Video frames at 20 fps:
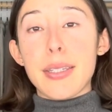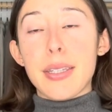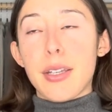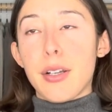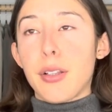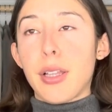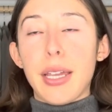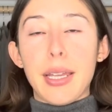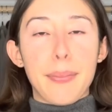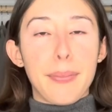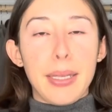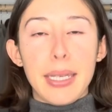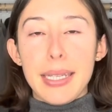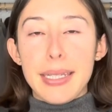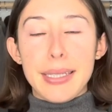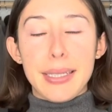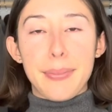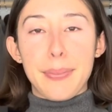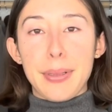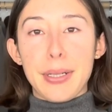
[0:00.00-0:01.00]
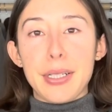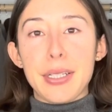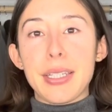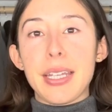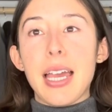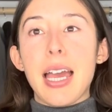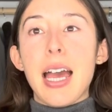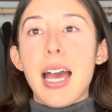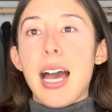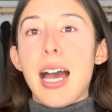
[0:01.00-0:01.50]
They're like mini slippers.
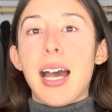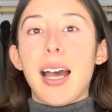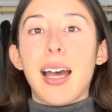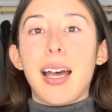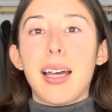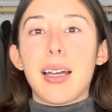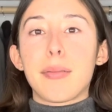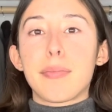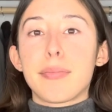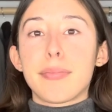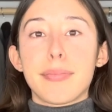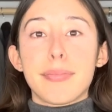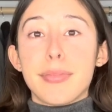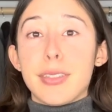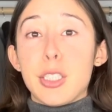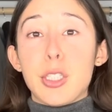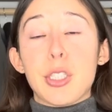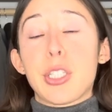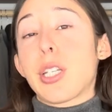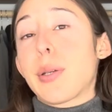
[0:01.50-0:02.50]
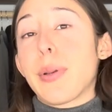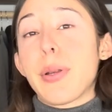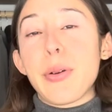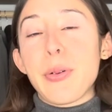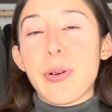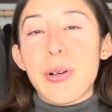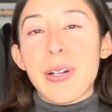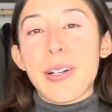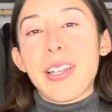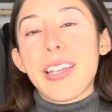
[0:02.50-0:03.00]
They're just gonna be
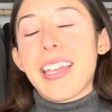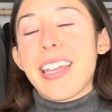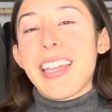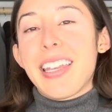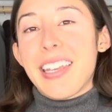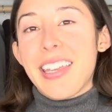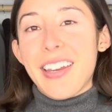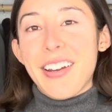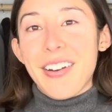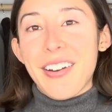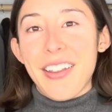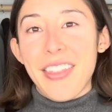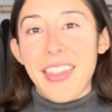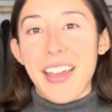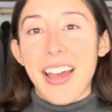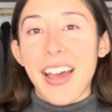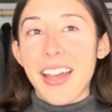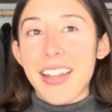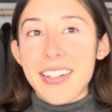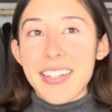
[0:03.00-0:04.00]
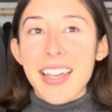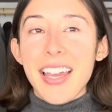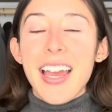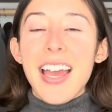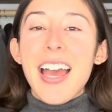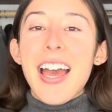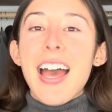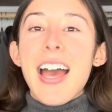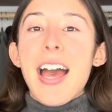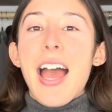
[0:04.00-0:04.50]
worn in here in the hut.
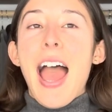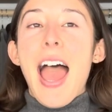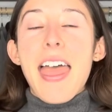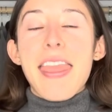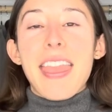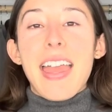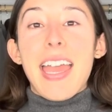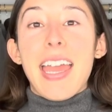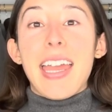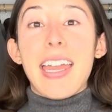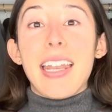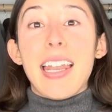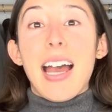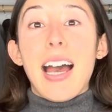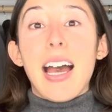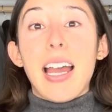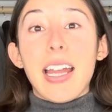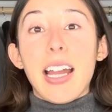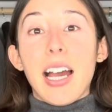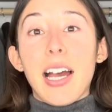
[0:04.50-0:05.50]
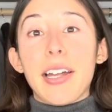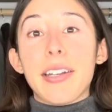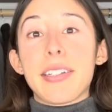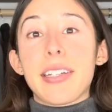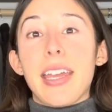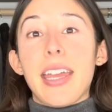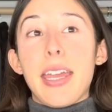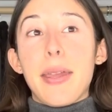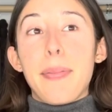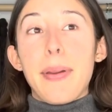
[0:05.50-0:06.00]
And then I got
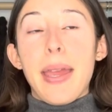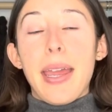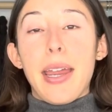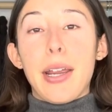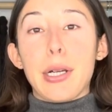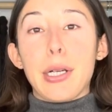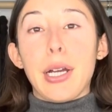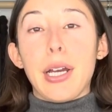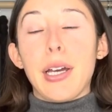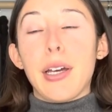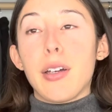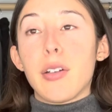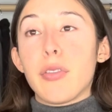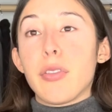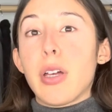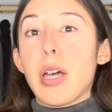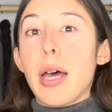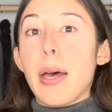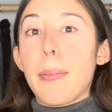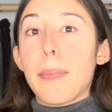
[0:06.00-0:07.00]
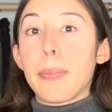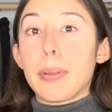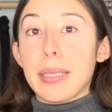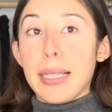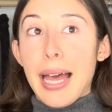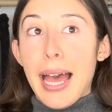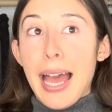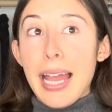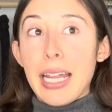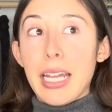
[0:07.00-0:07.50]
a pair of
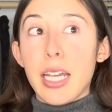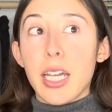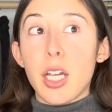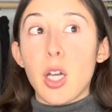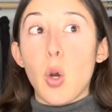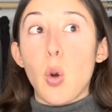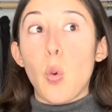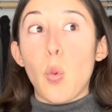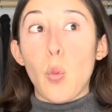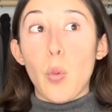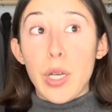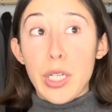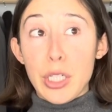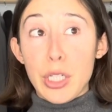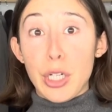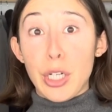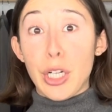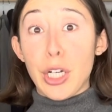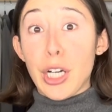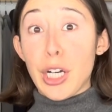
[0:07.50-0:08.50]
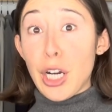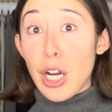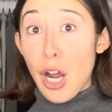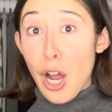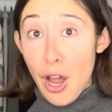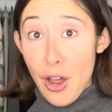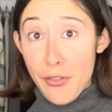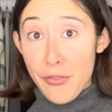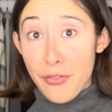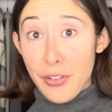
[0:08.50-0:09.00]
black winter
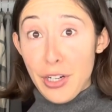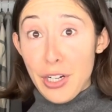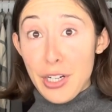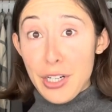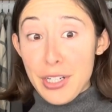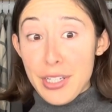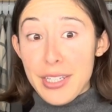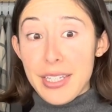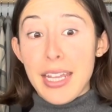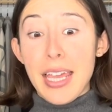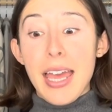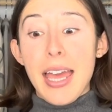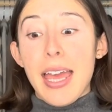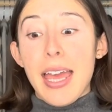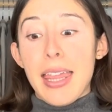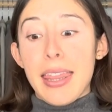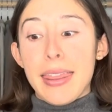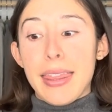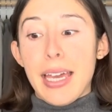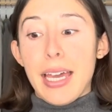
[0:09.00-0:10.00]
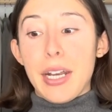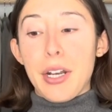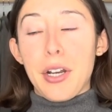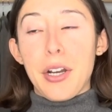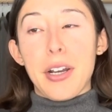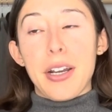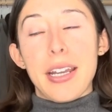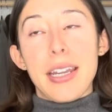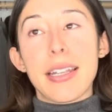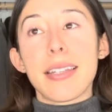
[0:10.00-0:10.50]
Converse that
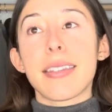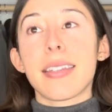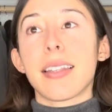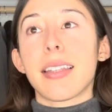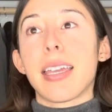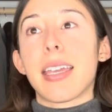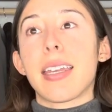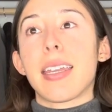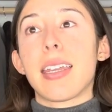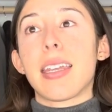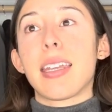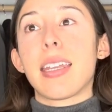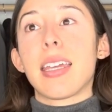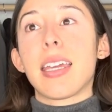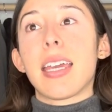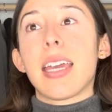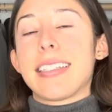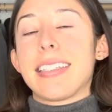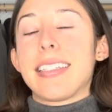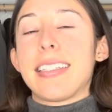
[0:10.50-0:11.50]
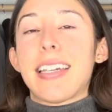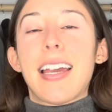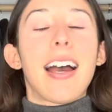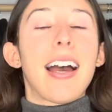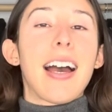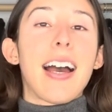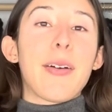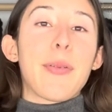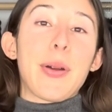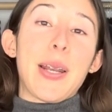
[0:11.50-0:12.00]
are insulated. Yeah,
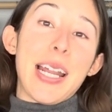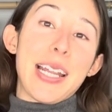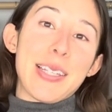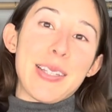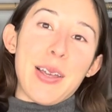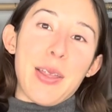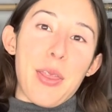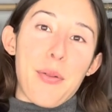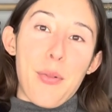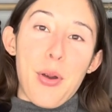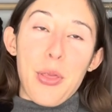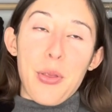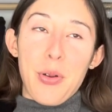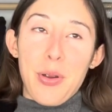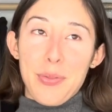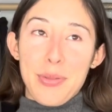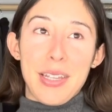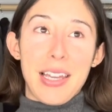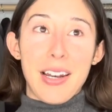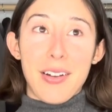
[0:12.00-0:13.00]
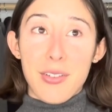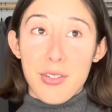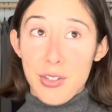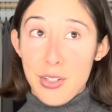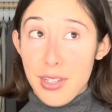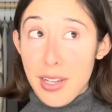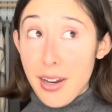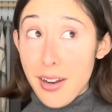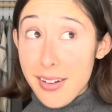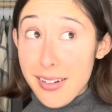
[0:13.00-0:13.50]
when I saw them on the website, I was
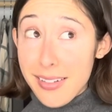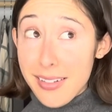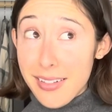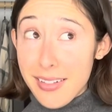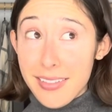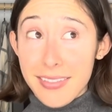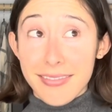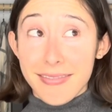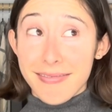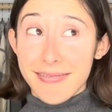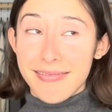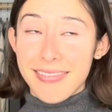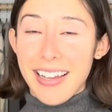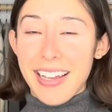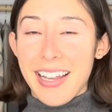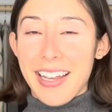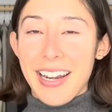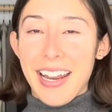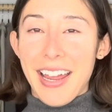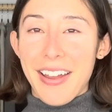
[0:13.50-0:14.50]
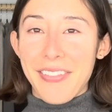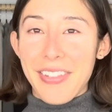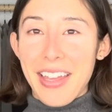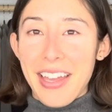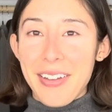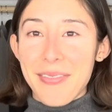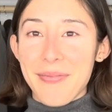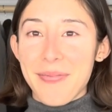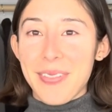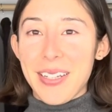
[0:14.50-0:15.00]
just like, oh, I gotta have
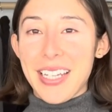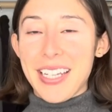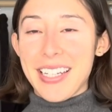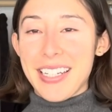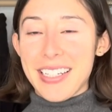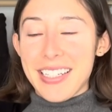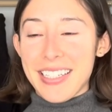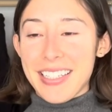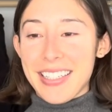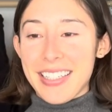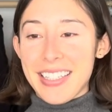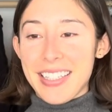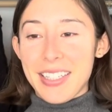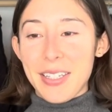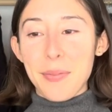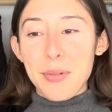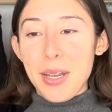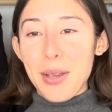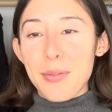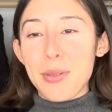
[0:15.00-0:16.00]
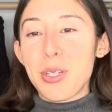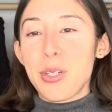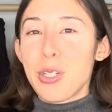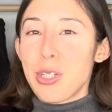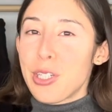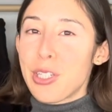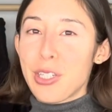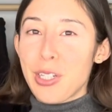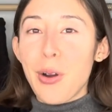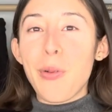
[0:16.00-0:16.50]
that, because sometimes you
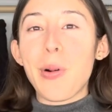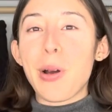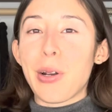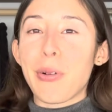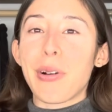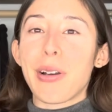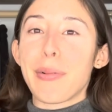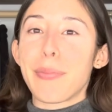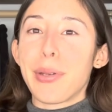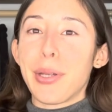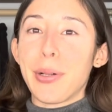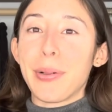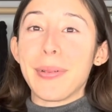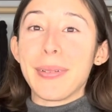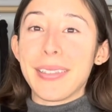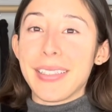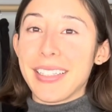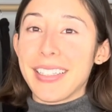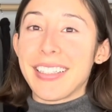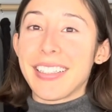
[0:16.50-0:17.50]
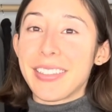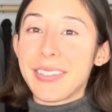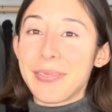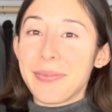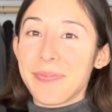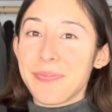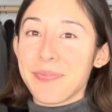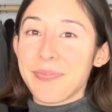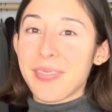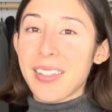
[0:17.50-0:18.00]
just don't want to wear a boot, you know?
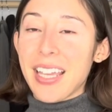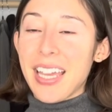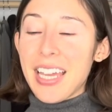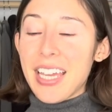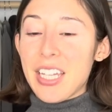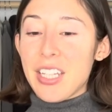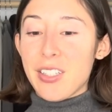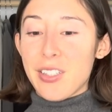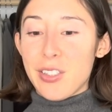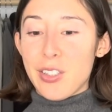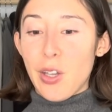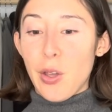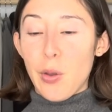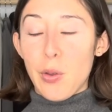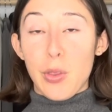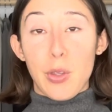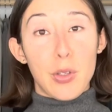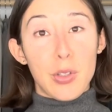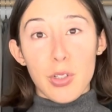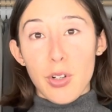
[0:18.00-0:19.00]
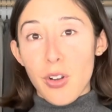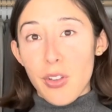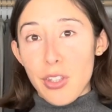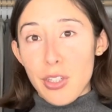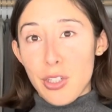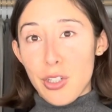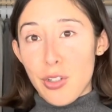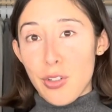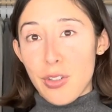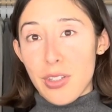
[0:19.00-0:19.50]
So those are all the
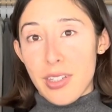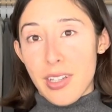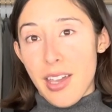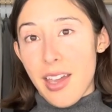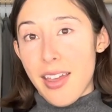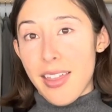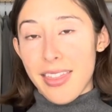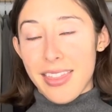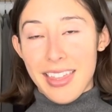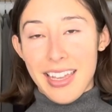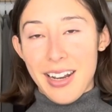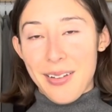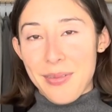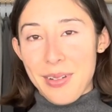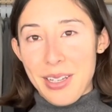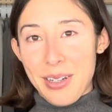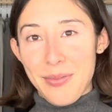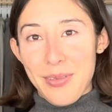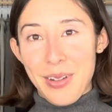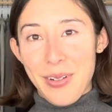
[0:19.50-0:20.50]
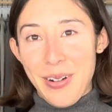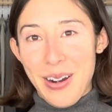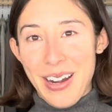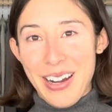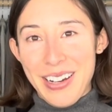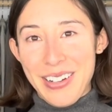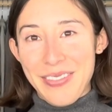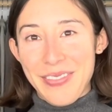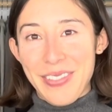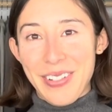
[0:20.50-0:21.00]
shoes that I'm gonna be
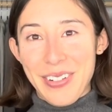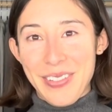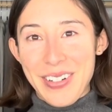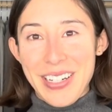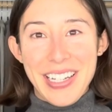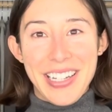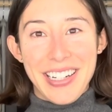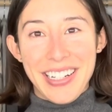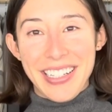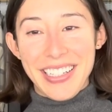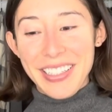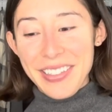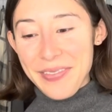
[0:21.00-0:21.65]
wearing for winter.